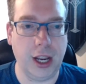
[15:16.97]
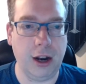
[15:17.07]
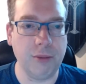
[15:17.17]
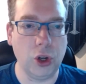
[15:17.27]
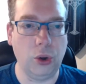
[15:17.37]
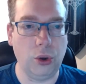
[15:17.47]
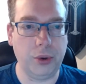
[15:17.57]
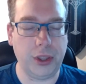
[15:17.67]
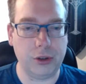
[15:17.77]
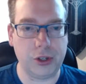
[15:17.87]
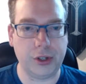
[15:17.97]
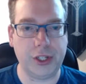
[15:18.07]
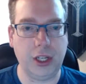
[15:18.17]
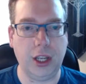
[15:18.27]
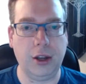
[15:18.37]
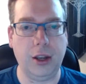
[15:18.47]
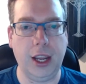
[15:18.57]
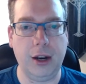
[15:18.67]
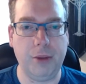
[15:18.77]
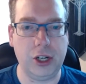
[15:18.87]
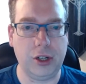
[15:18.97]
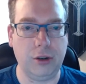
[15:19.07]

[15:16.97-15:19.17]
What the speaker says: And I'm cool with outsourcing animation.